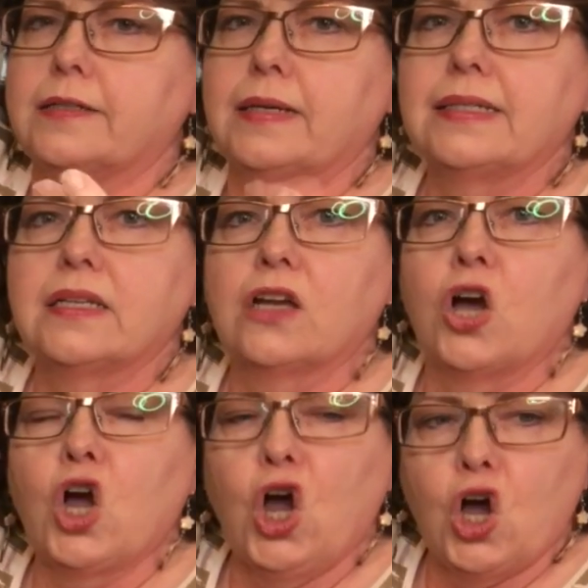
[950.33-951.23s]
did a
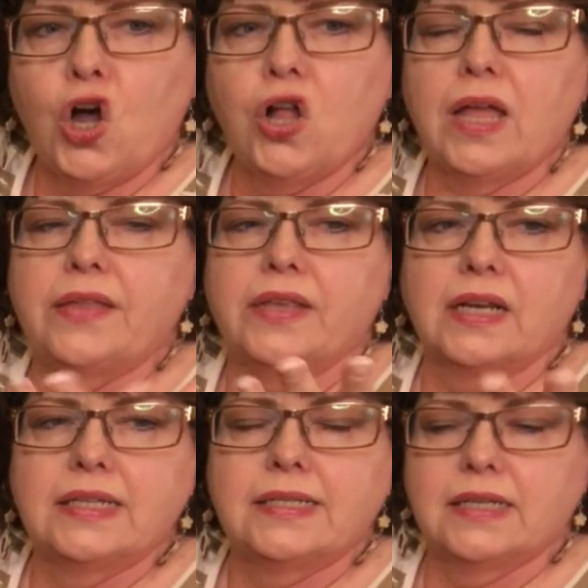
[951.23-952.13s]
haul, and then
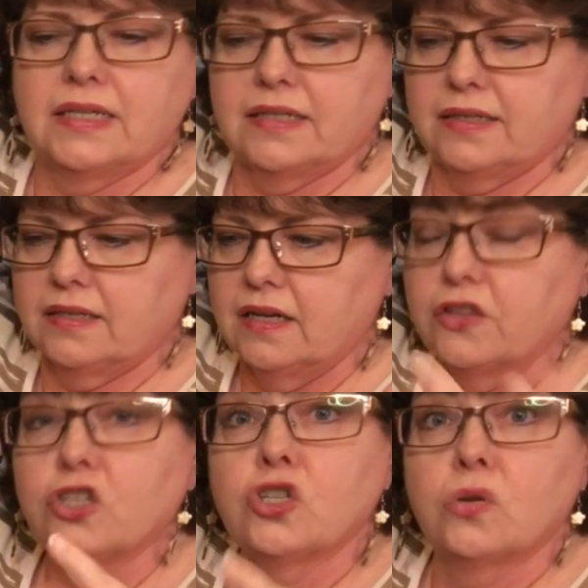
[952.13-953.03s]
I did
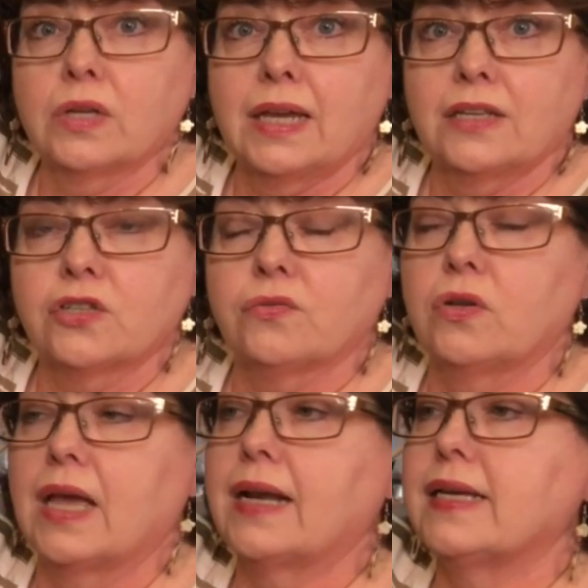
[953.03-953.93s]
the tuna
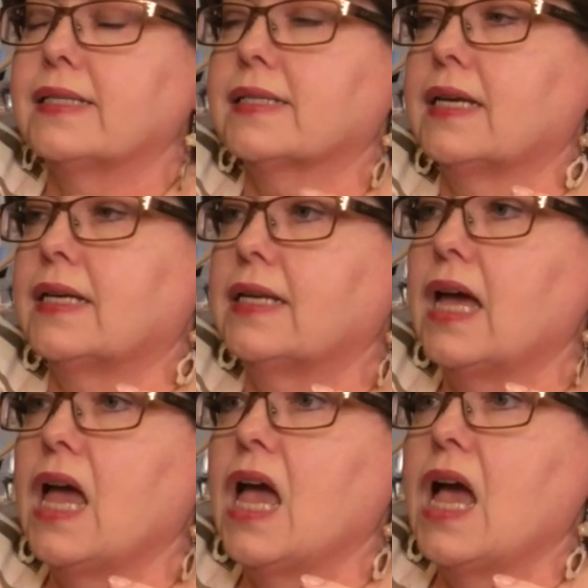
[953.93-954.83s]
casserole. And I said,
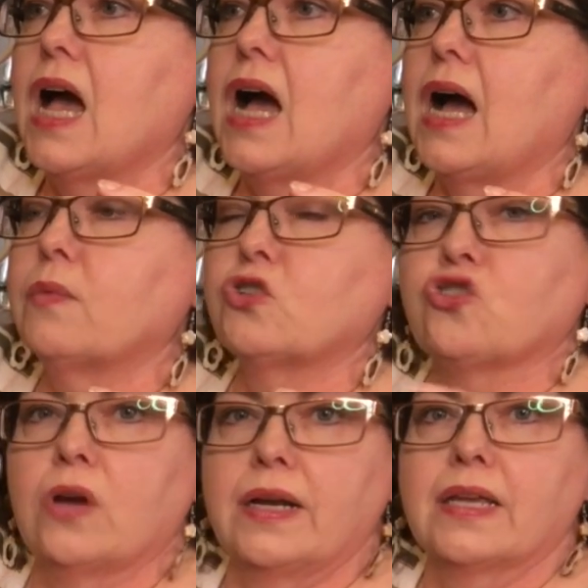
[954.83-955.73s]
I was
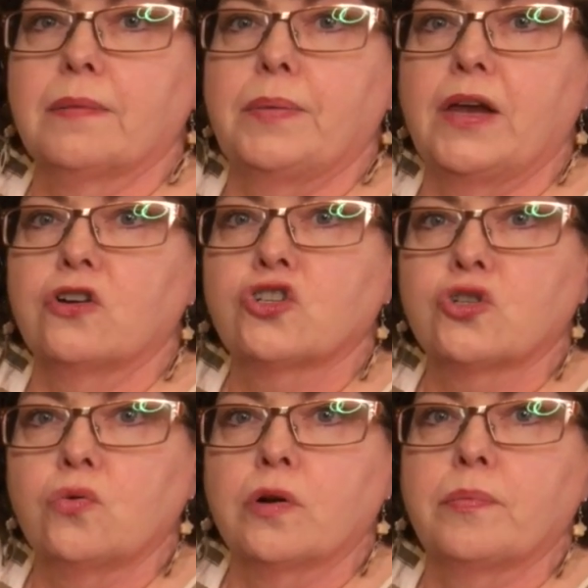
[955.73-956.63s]
trying to compare
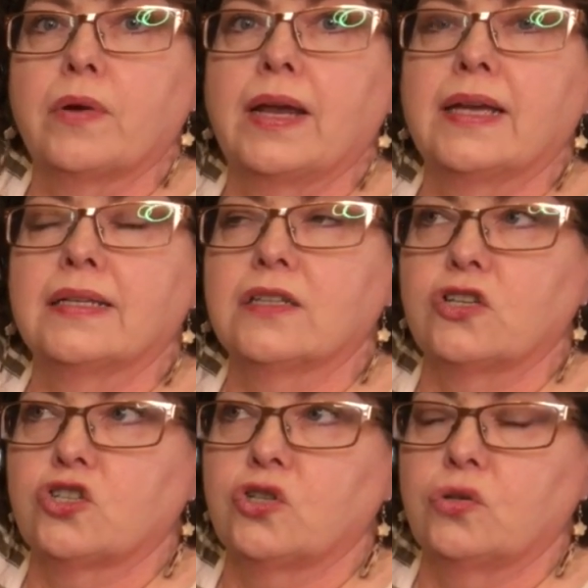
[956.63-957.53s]
store brand
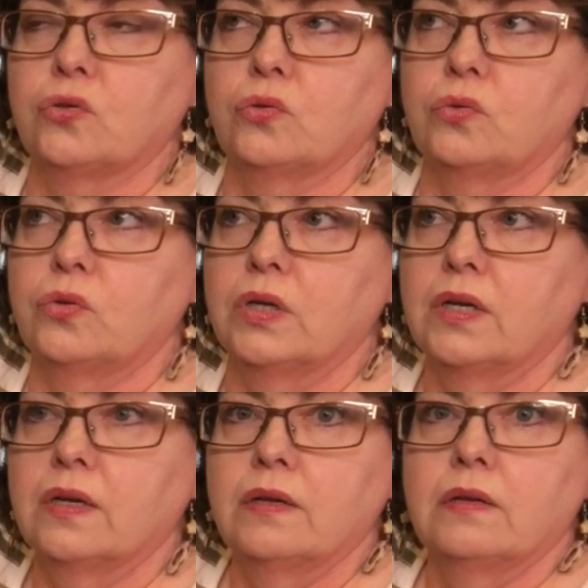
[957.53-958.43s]
to
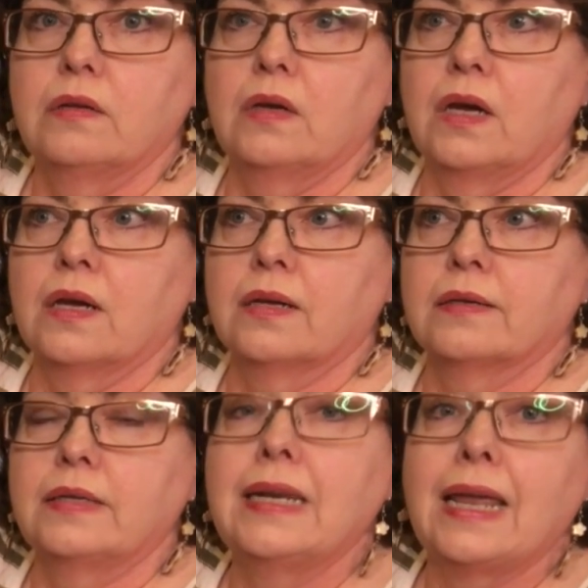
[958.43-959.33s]

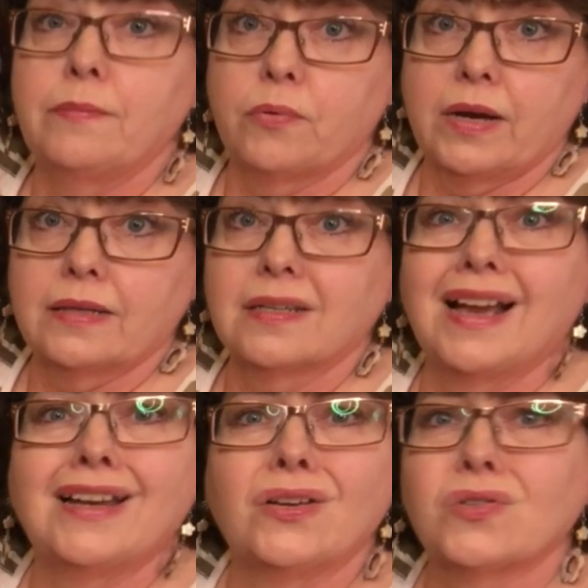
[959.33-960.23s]
name brand.
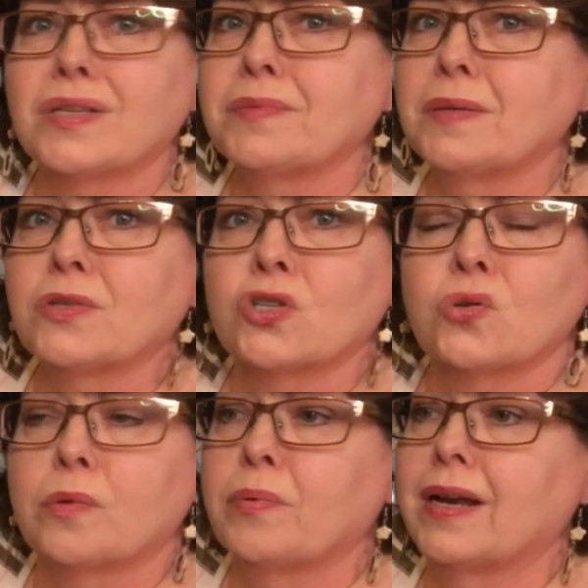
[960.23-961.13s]
I know, sometimes a
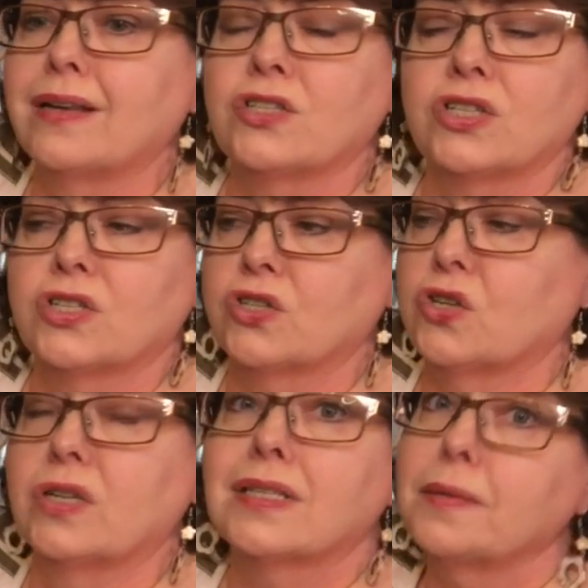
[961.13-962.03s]
store brand is just as
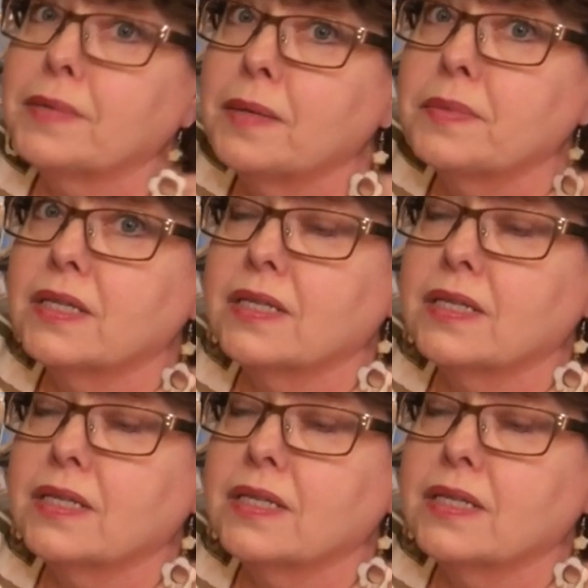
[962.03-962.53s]
good, sometimes it's